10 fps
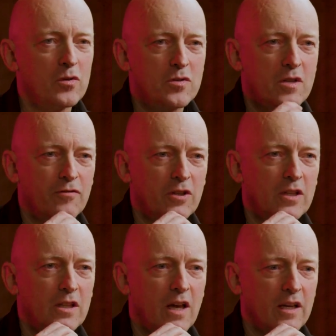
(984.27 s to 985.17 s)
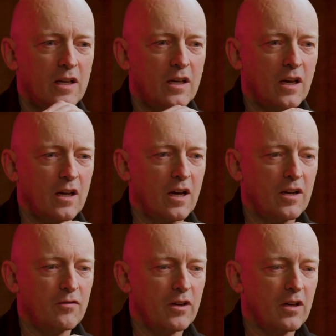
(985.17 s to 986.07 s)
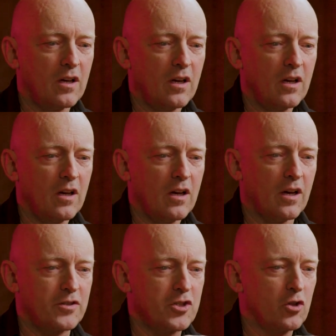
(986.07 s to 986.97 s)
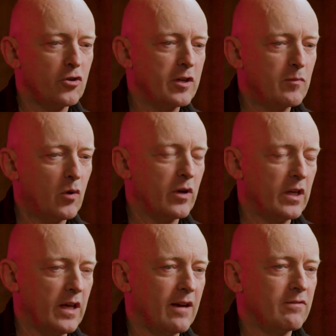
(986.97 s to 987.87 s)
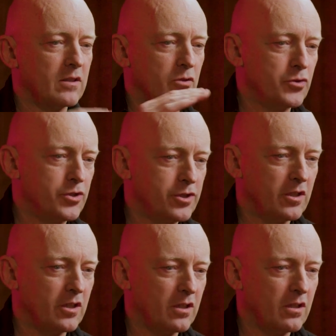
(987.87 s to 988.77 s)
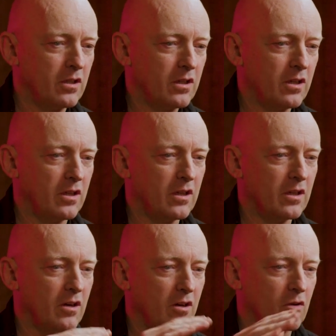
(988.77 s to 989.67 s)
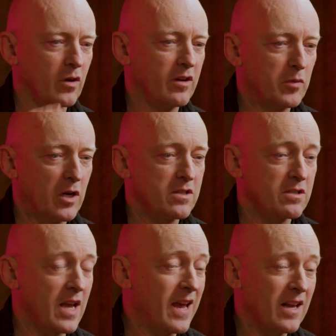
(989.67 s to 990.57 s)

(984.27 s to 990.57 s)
It was definitely like a kind of a turning point evolution in our creative process.